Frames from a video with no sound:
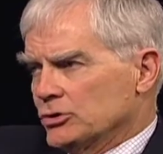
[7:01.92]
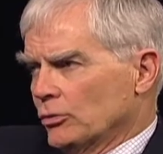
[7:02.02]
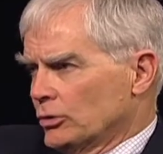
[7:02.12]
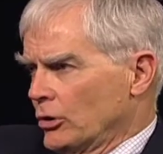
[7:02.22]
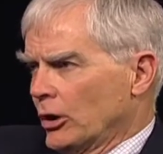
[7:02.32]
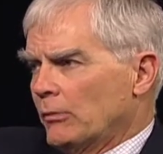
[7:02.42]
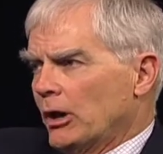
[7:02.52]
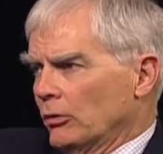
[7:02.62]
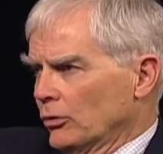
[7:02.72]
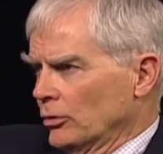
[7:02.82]
here, we're talking
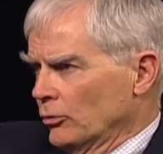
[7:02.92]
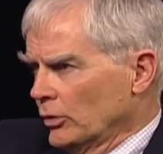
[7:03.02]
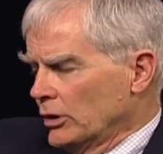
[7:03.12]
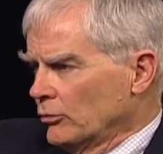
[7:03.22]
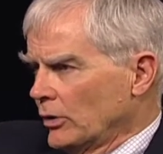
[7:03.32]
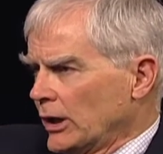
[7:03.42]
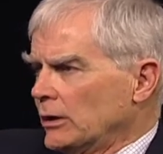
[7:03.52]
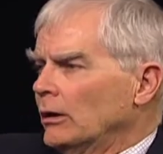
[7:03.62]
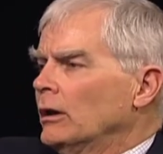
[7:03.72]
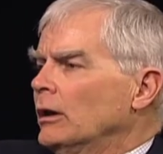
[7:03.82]
about learning to read and write
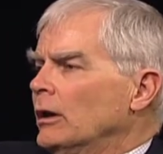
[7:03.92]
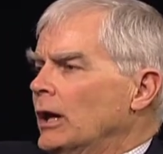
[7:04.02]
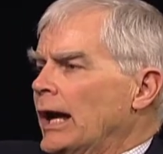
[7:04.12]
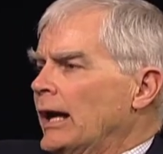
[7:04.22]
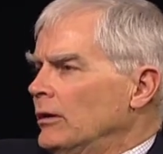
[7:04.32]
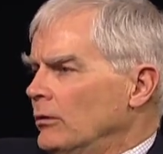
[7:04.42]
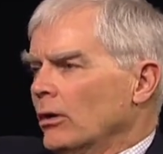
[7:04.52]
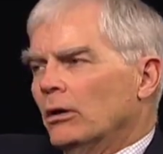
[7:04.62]
and